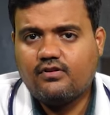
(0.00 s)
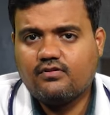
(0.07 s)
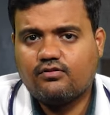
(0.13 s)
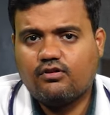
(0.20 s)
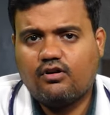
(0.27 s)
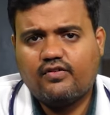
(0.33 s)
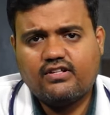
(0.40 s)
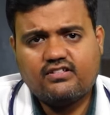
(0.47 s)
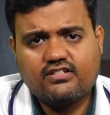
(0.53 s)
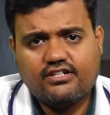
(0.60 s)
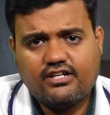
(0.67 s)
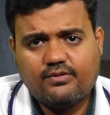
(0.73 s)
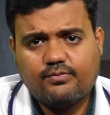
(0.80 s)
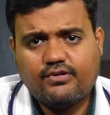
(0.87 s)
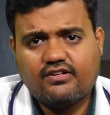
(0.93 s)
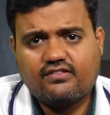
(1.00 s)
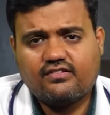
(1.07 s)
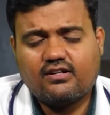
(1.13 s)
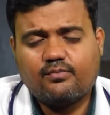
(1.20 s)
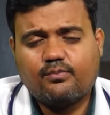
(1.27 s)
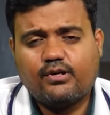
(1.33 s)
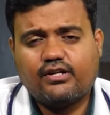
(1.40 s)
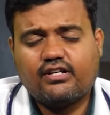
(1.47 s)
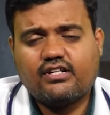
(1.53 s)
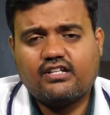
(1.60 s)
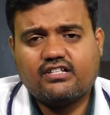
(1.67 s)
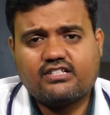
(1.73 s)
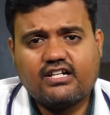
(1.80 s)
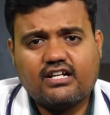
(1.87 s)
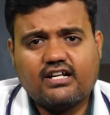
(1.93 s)
so once the treatment is completed,
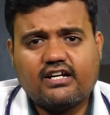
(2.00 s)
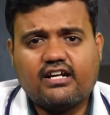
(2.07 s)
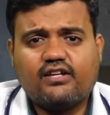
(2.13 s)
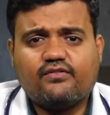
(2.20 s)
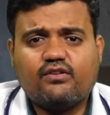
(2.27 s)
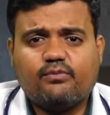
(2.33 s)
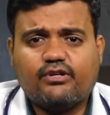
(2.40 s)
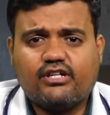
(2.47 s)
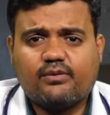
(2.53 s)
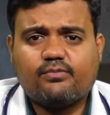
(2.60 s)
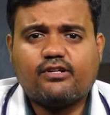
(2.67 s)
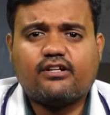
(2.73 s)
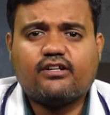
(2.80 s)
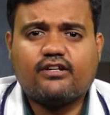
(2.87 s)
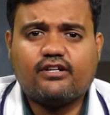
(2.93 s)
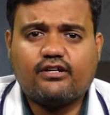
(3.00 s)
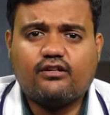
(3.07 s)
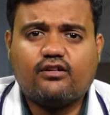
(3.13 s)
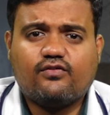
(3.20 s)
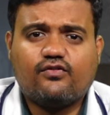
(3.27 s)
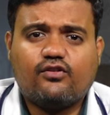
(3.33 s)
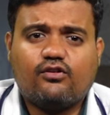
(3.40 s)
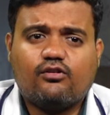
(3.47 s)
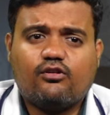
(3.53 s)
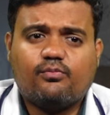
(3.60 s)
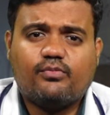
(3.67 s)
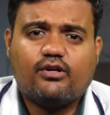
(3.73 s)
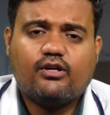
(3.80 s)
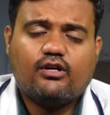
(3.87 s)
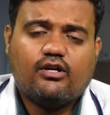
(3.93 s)
the child again will be kept under regular follow-up
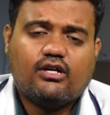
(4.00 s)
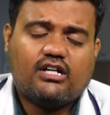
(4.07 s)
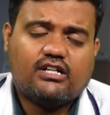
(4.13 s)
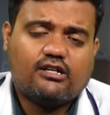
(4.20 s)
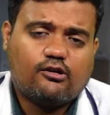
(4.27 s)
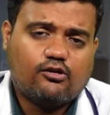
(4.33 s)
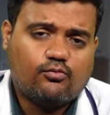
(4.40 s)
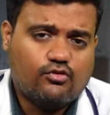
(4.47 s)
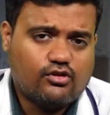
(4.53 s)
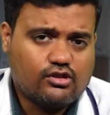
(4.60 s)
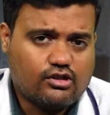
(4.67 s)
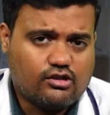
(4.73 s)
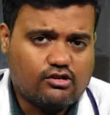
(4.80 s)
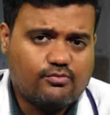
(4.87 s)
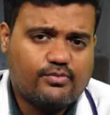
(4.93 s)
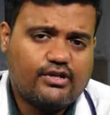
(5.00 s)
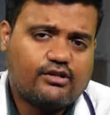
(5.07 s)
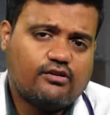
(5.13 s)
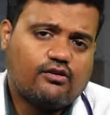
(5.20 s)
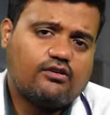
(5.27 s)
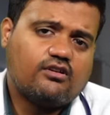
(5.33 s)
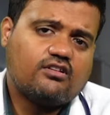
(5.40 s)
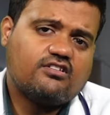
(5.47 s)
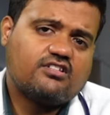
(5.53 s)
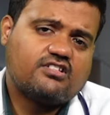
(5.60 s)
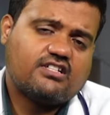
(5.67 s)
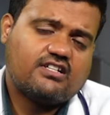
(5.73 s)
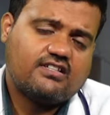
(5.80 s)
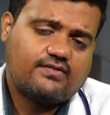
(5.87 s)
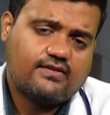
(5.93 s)
under both orthopedic
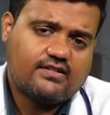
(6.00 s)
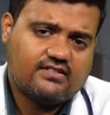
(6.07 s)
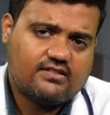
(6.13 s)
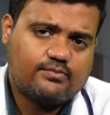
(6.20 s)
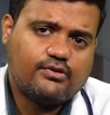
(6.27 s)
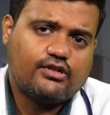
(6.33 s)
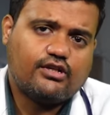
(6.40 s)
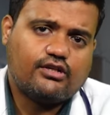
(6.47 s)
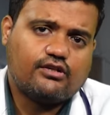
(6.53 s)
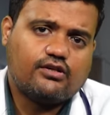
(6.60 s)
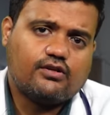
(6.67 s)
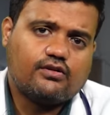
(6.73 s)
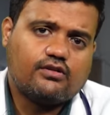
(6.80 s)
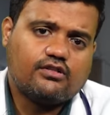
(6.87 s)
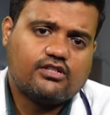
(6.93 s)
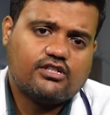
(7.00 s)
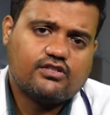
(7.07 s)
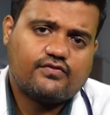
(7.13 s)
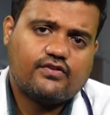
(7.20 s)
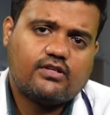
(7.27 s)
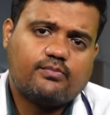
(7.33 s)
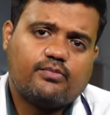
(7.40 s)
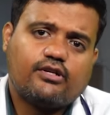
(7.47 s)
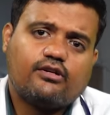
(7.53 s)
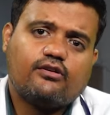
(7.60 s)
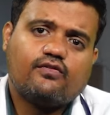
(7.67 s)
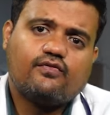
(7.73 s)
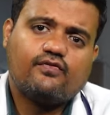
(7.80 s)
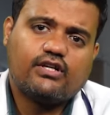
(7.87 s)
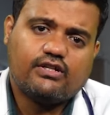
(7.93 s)
oncologist as well as the pediatric oncologist for a period
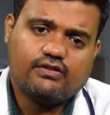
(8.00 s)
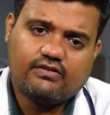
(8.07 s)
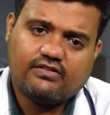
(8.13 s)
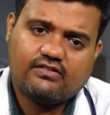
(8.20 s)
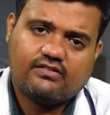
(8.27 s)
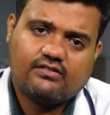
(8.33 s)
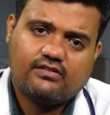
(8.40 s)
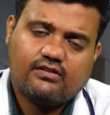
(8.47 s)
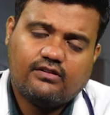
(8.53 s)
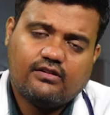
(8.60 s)
of 5 years.